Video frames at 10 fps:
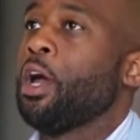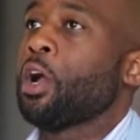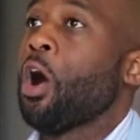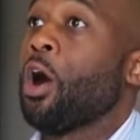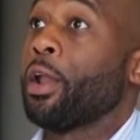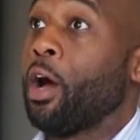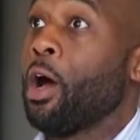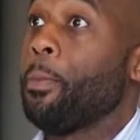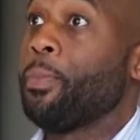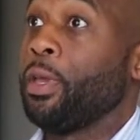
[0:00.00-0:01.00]
caught
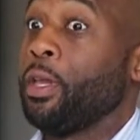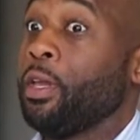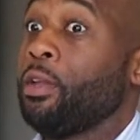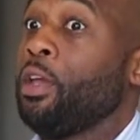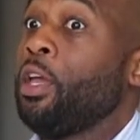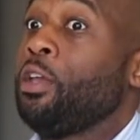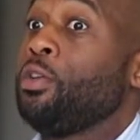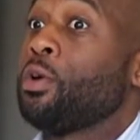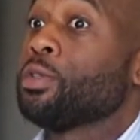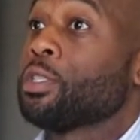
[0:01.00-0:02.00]
up in,
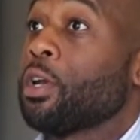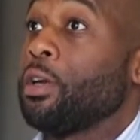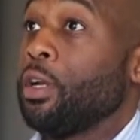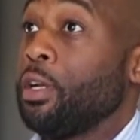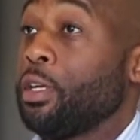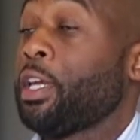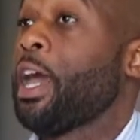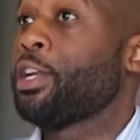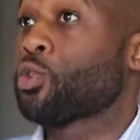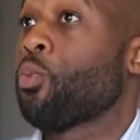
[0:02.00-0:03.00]
certain
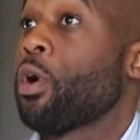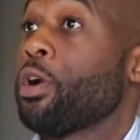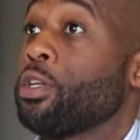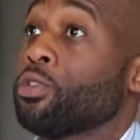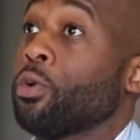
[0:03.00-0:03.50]
catchwords